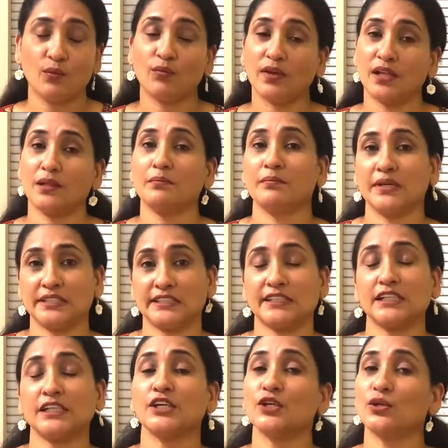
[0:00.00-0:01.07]
Well,
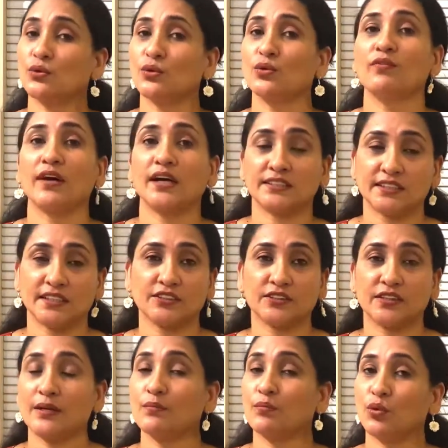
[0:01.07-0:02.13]
basically you could wear
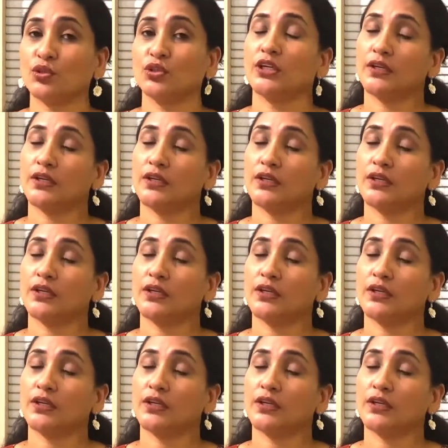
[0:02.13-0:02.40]
sunscreen both